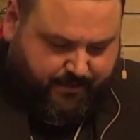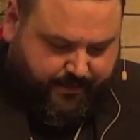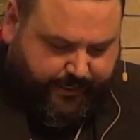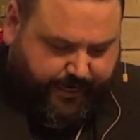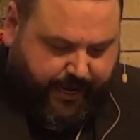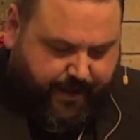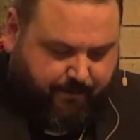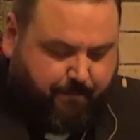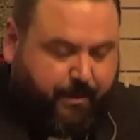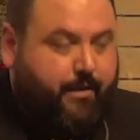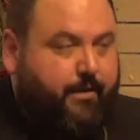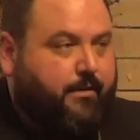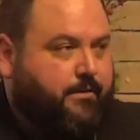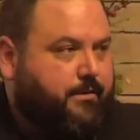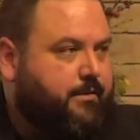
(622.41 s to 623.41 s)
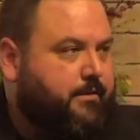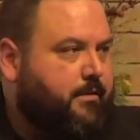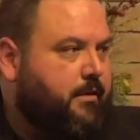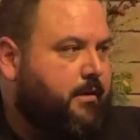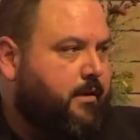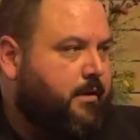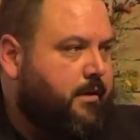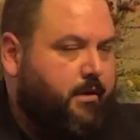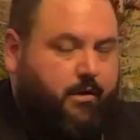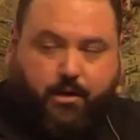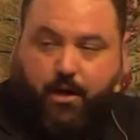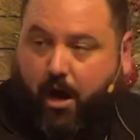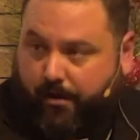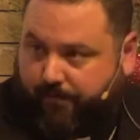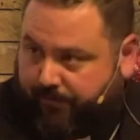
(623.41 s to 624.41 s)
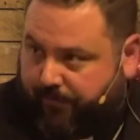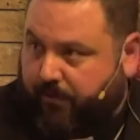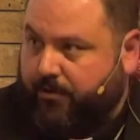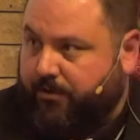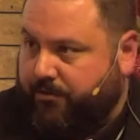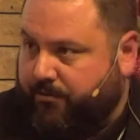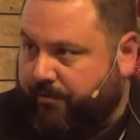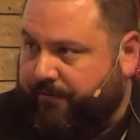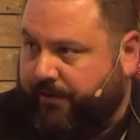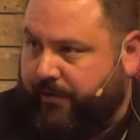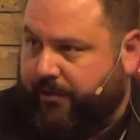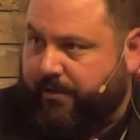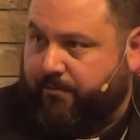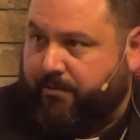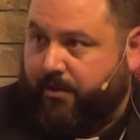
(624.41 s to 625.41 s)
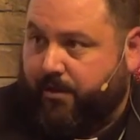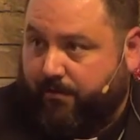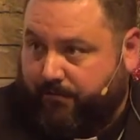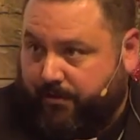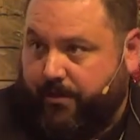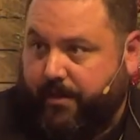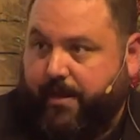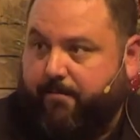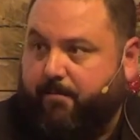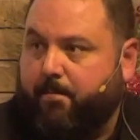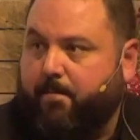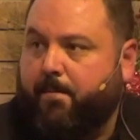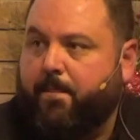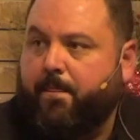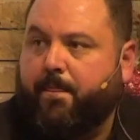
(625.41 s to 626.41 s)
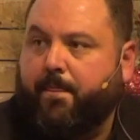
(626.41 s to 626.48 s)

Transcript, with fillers: They came because God first revealed himself to them.